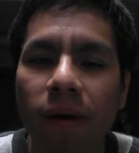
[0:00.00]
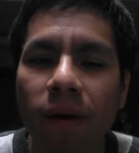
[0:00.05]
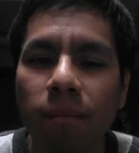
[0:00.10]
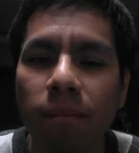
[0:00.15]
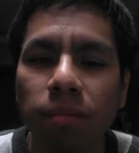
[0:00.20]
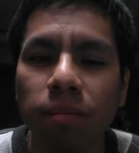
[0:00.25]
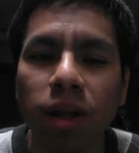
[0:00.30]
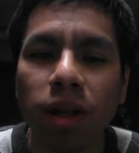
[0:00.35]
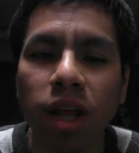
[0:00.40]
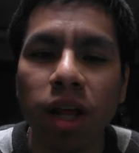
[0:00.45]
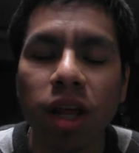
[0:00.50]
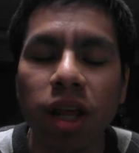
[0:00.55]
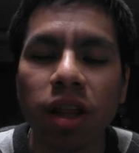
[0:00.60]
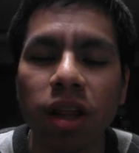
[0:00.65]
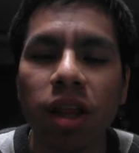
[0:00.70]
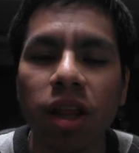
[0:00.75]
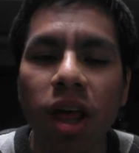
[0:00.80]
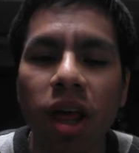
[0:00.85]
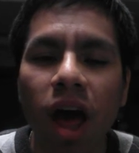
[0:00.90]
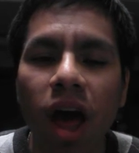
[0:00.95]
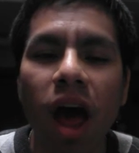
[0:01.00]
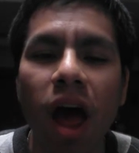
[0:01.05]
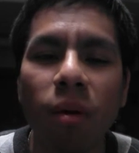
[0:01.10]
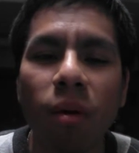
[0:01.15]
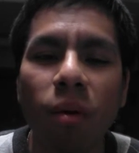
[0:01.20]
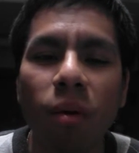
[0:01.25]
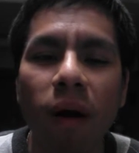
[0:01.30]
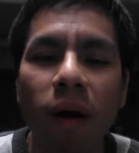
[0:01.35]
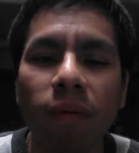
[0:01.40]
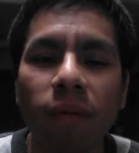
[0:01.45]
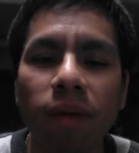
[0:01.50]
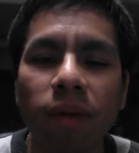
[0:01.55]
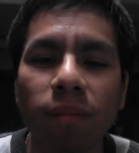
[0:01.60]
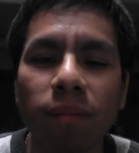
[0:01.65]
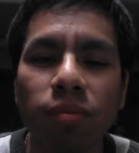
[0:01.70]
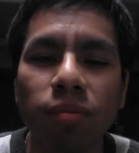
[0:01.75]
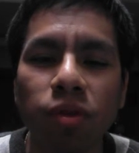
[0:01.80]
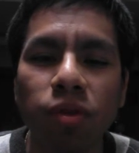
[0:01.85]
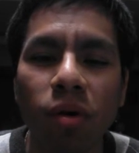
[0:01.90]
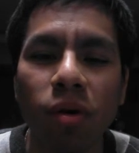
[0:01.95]
please. I want
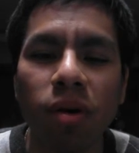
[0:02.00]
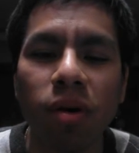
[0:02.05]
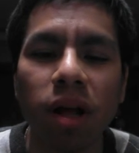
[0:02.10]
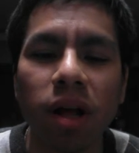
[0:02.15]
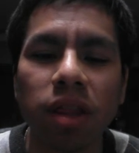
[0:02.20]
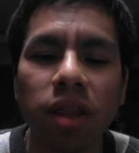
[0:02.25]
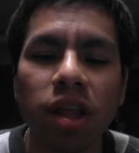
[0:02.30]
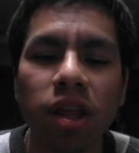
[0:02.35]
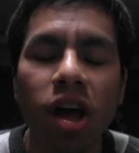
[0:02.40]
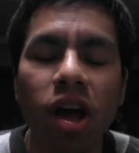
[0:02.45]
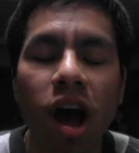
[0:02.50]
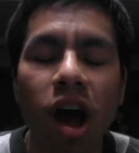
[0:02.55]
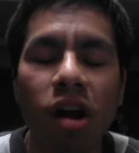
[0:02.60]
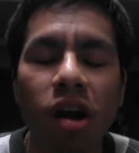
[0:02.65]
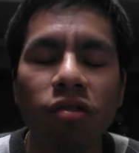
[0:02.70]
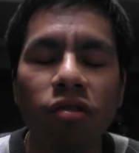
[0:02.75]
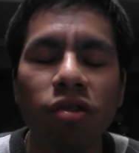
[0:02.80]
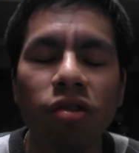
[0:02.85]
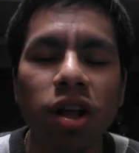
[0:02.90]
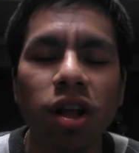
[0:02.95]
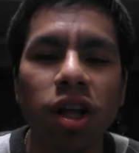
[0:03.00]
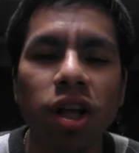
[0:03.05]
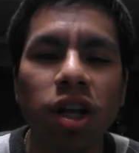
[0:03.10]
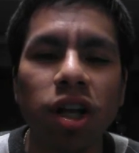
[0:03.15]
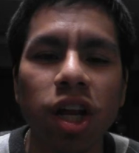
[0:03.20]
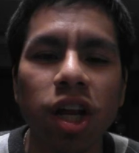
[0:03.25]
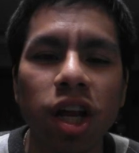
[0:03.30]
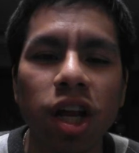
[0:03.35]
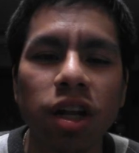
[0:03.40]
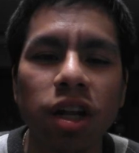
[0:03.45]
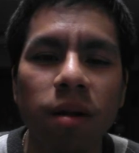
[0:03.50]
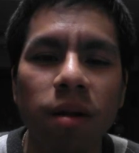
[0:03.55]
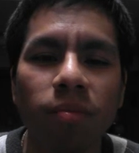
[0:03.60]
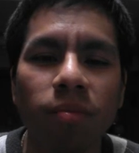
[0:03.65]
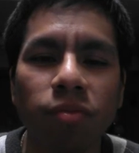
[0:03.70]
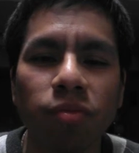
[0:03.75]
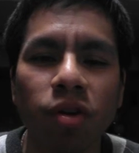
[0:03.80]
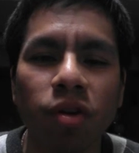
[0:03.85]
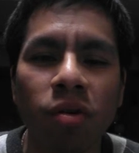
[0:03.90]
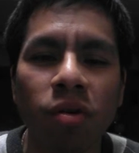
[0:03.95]
them donuts. I really need them
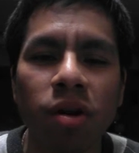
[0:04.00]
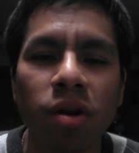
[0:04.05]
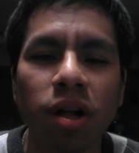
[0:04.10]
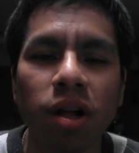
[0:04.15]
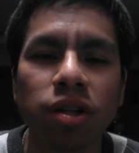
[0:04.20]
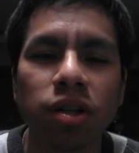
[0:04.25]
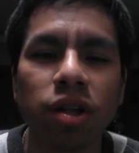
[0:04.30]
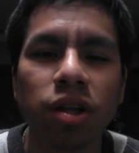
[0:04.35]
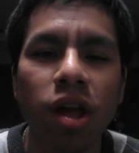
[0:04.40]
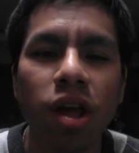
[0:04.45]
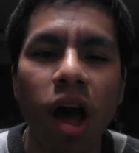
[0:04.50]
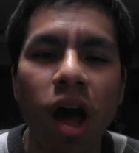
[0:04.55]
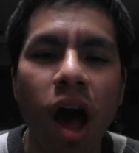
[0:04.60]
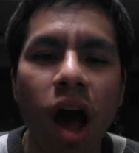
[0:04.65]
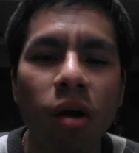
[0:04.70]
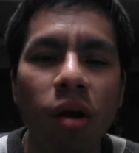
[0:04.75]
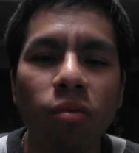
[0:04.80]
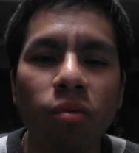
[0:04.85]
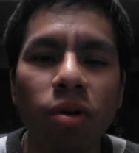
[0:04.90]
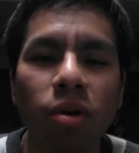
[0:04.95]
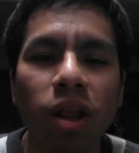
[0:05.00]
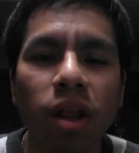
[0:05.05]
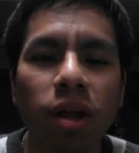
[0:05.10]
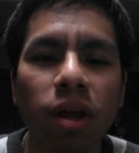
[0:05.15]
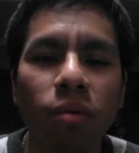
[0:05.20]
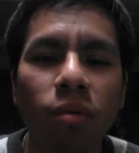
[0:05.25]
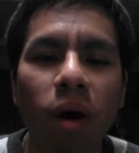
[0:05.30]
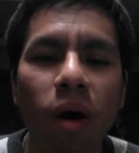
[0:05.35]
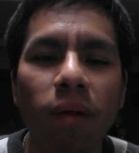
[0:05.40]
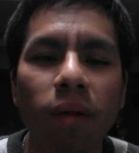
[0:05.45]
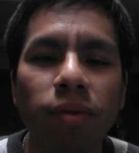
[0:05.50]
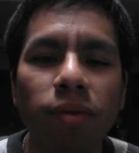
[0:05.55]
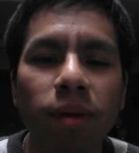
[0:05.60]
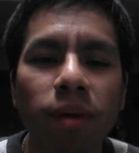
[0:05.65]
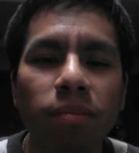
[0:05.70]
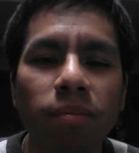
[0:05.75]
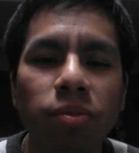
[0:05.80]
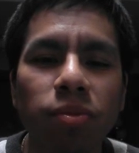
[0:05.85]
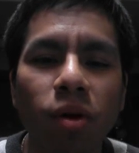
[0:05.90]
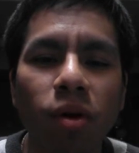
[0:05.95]
donuts. I really want
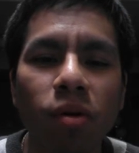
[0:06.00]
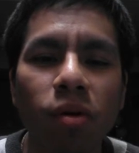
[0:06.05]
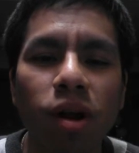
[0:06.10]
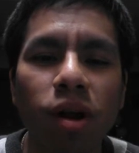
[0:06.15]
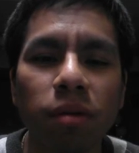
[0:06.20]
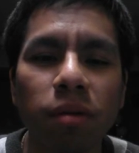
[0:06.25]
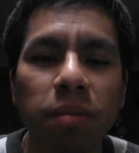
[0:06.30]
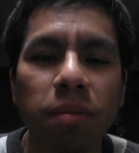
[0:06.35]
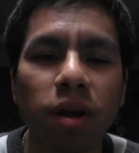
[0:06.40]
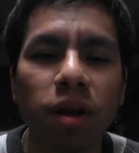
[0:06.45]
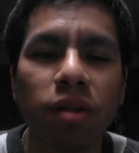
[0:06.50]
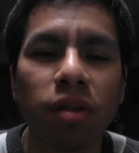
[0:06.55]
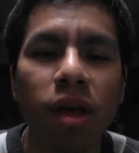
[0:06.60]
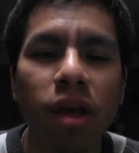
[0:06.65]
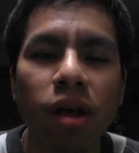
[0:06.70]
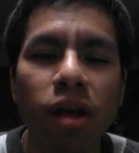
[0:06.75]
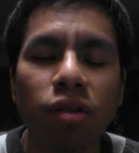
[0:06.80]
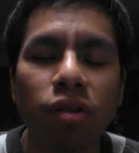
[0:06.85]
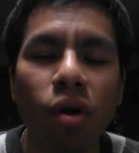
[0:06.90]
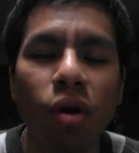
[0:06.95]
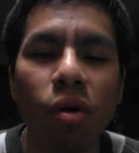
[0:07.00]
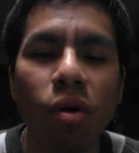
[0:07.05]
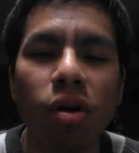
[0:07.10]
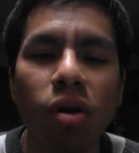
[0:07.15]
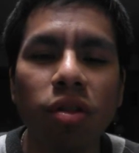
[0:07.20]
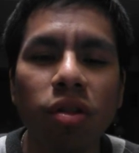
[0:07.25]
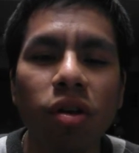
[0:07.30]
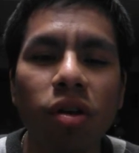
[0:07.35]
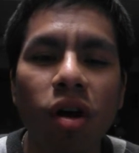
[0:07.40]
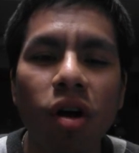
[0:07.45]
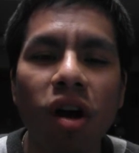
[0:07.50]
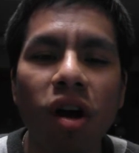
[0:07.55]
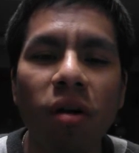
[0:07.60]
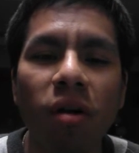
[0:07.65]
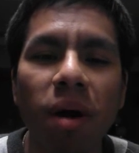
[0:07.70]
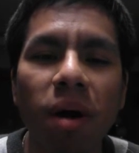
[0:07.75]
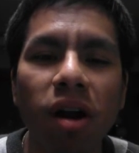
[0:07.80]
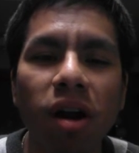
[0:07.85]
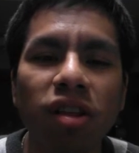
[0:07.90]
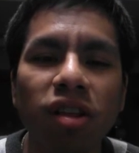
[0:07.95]
them donuts because donuts are
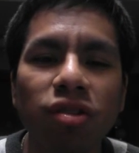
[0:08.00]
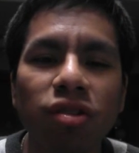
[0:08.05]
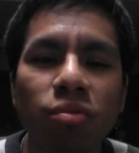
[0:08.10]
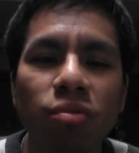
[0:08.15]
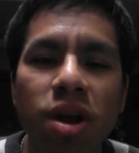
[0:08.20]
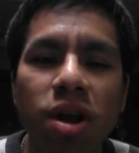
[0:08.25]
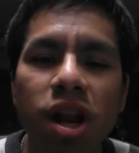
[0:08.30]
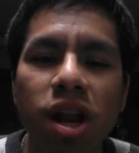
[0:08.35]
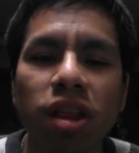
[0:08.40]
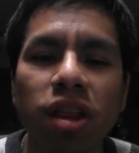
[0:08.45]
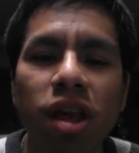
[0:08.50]
about as sweet as